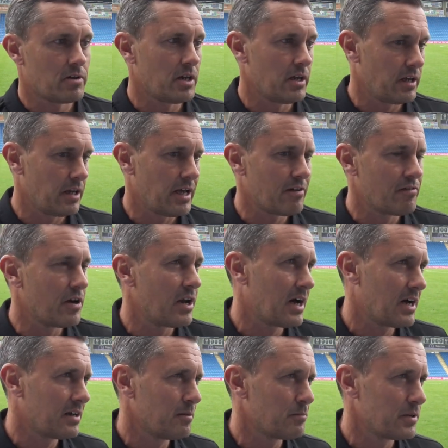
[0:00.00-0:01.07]
clearly haven't
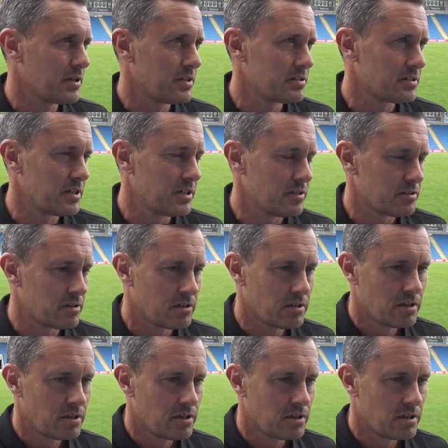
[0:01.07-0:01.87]
had in pre-season,